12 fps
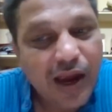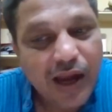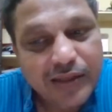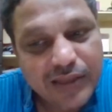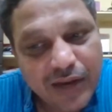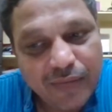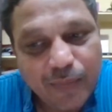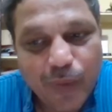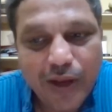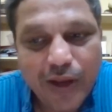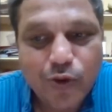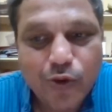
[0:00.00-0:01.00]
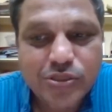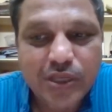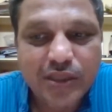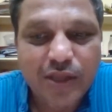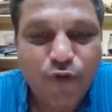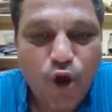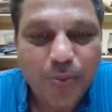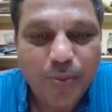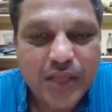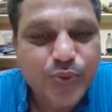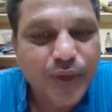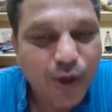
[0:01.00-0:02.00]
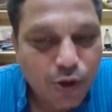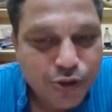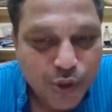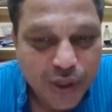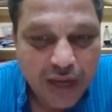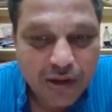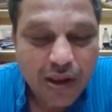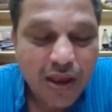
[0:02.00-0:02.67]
and then by using the formulas we can also